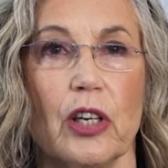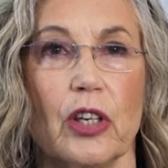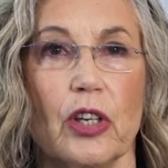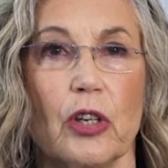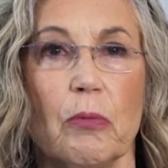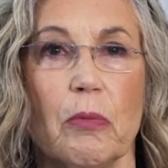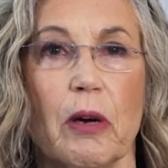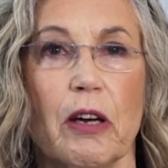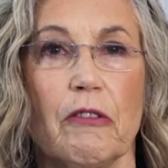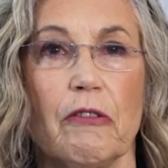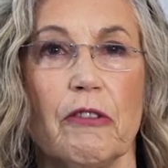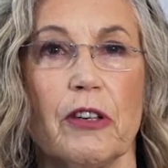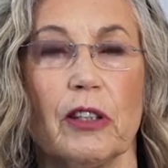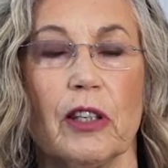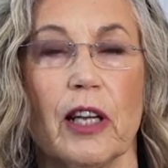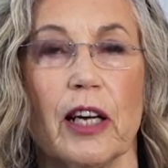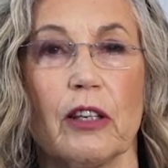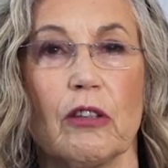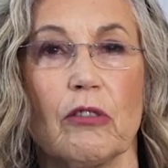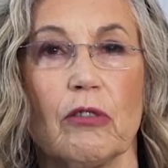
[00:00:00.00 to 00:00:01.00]
You may feel
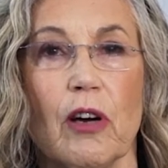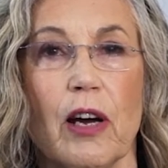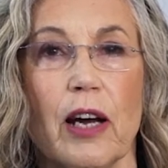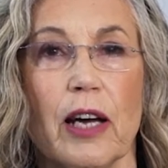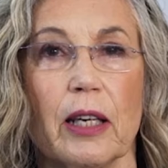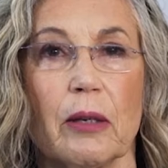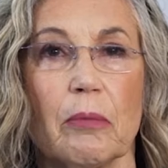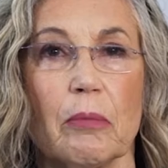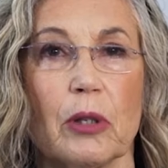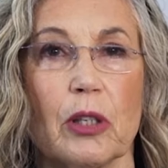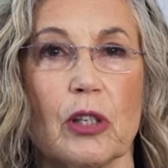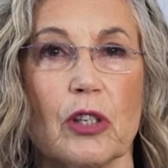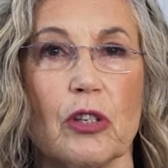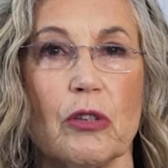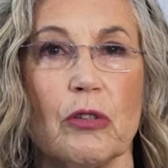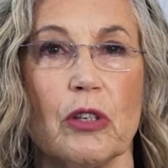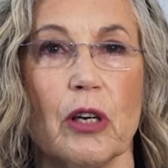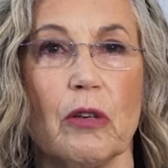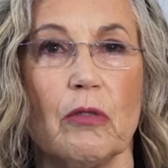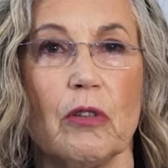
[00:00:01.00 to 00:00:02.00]
like crying because
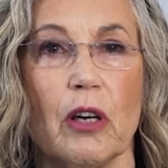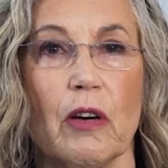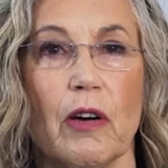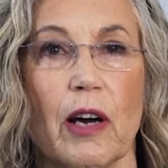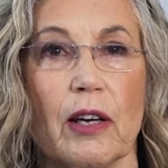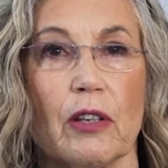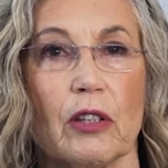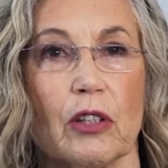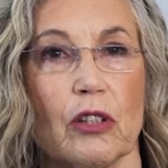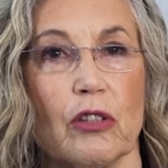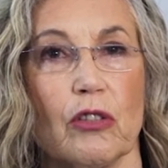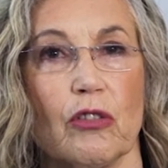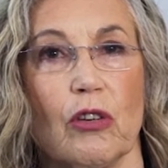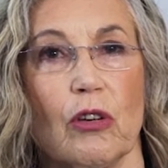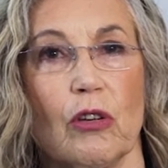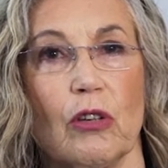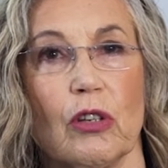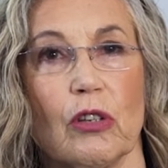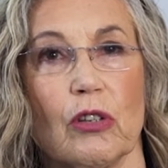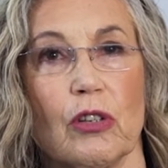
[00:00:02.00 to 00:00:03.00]
you don't know how to
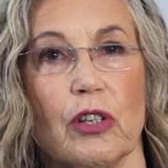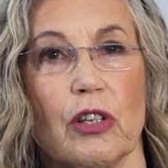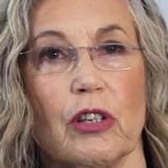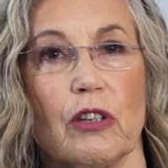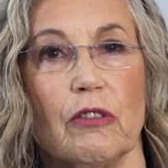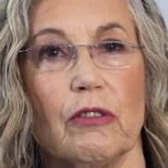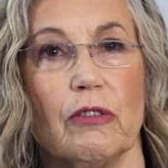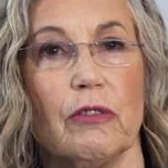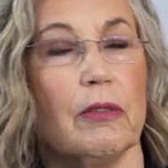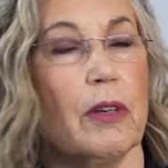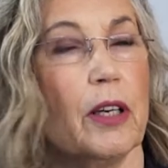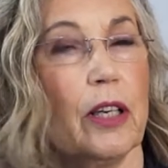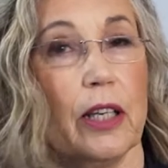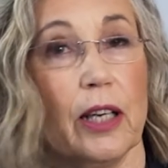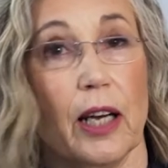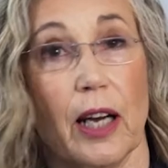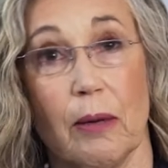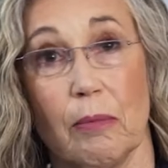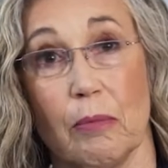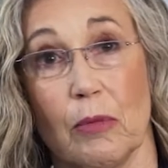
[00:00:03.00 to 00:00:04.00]
control yourself, and it
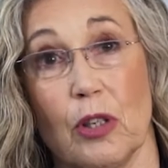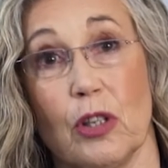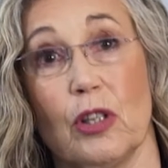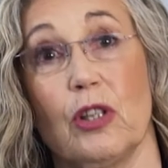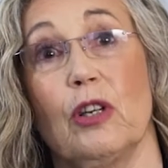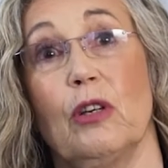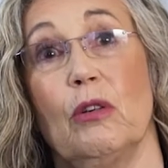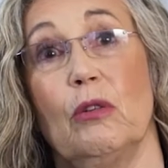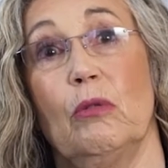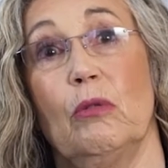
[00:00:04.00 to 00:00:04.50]
happens so